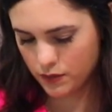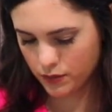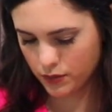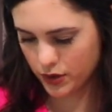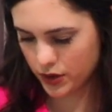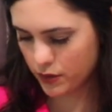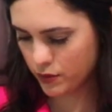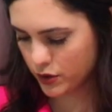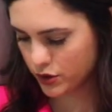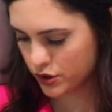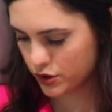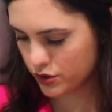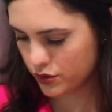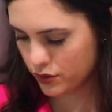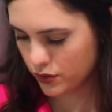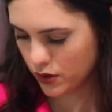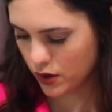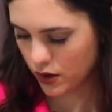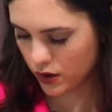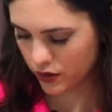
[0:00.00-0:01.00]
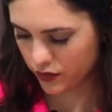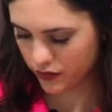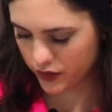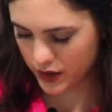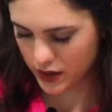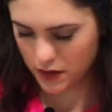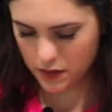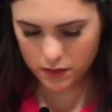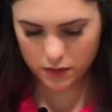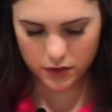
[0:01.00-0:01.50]
pretty much to all of
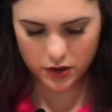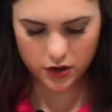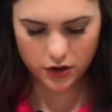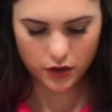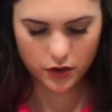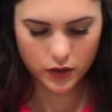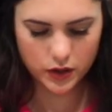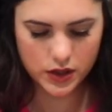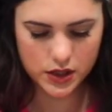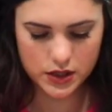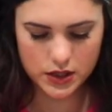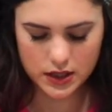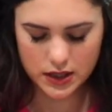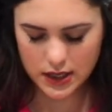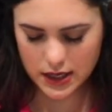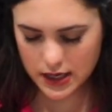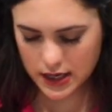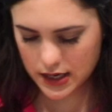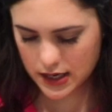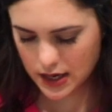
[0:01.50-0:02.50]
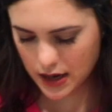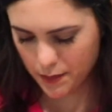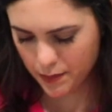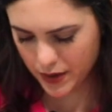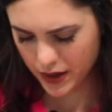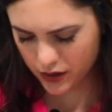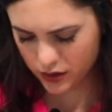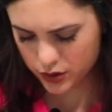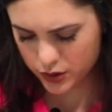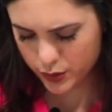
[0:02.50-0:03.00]
them. You're going to need
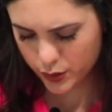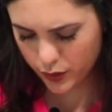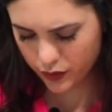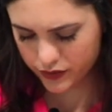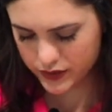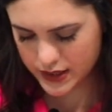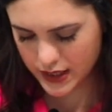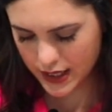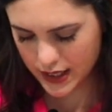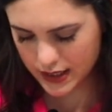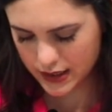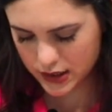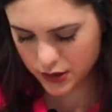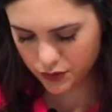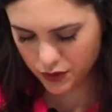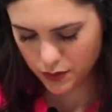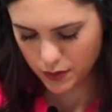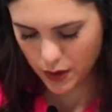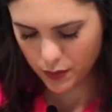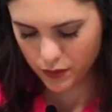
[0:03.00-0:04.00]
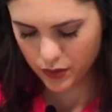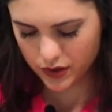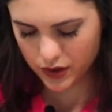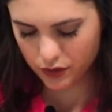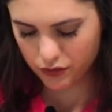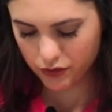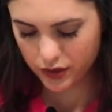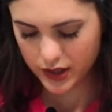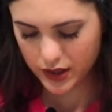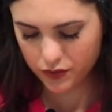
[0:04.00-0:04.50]
about 12 dates. Remember,
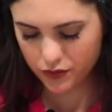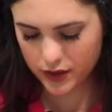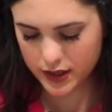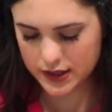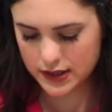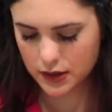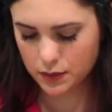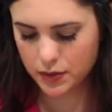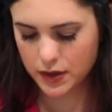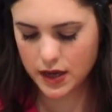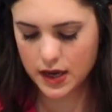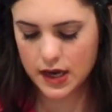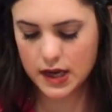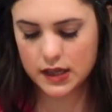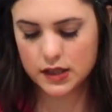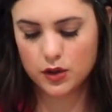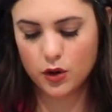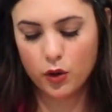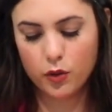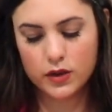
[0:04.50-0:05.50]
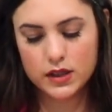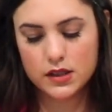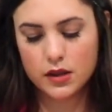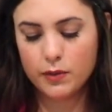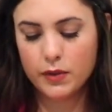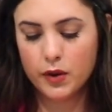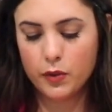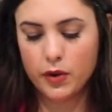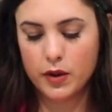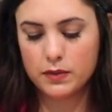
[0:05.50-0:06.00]
the written recipe, it's always
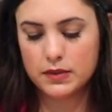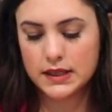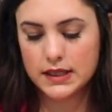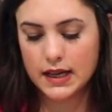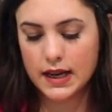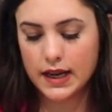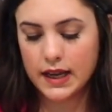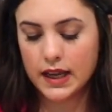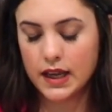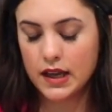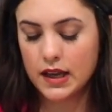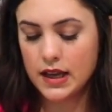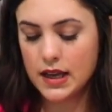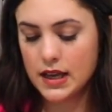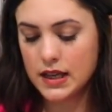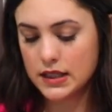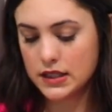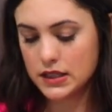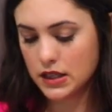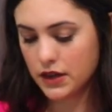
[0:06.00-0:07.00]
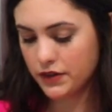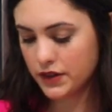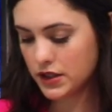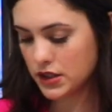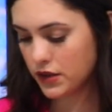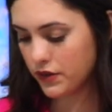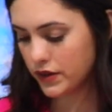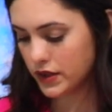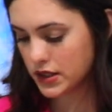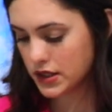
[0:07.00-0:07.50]
on my website,
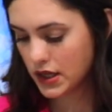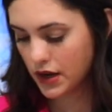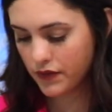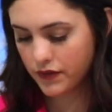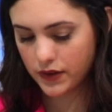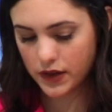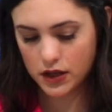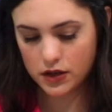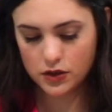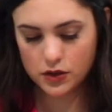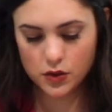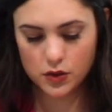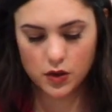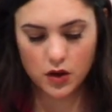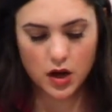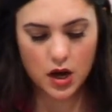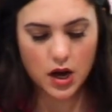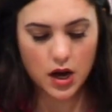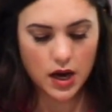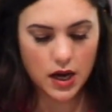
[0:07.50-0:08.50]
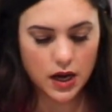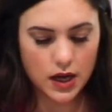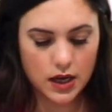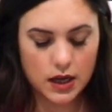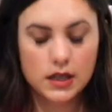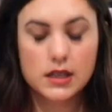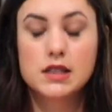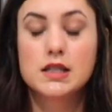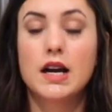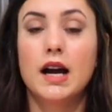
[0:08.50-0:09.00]

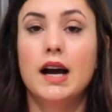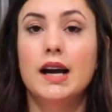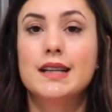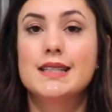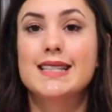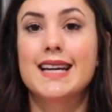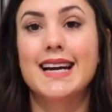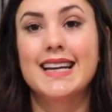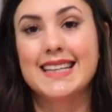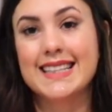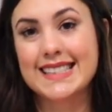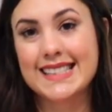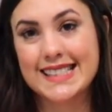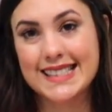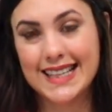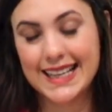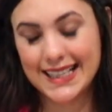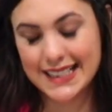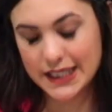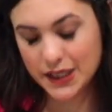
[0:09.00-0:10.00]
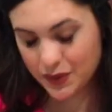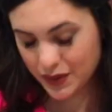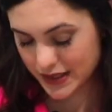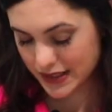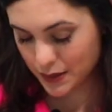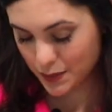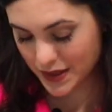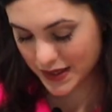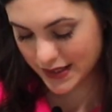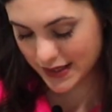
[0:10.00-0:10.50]

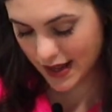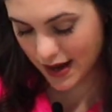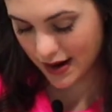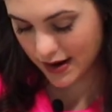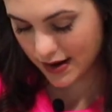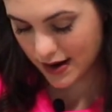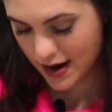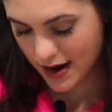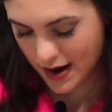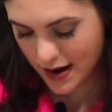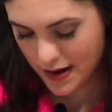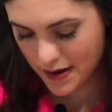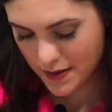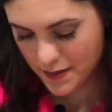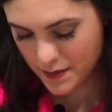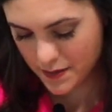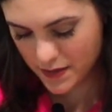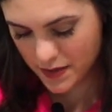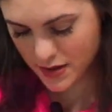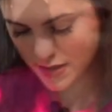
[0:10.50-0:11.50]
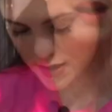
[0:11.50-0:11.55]
www.anitasdelightsrecipes.com.